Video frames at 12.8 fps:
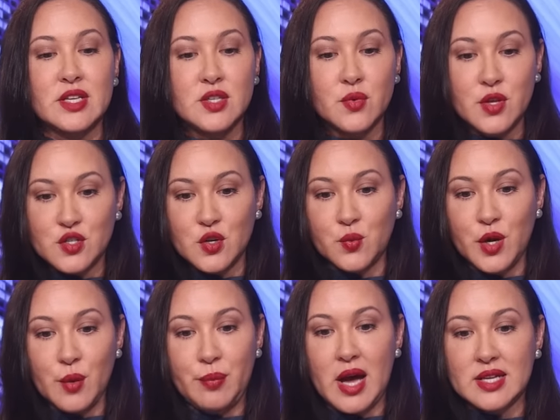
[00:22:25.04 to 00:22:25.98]
So there's a
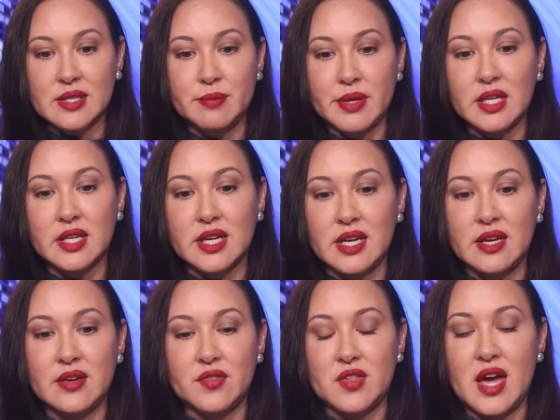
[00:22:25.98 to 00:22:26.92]
real
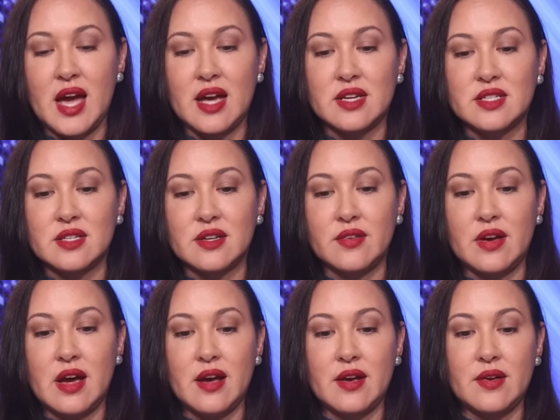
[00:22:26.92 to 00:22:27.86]
possibility that
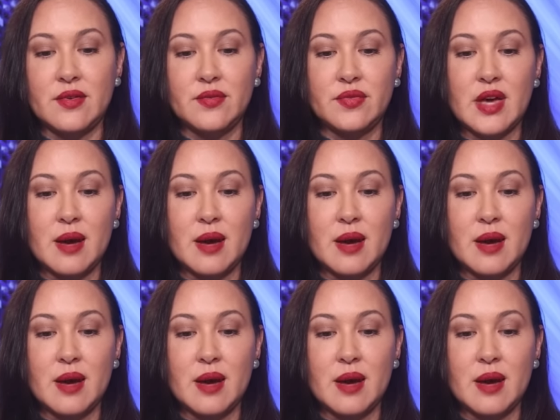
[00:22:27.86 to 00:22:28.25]
uh,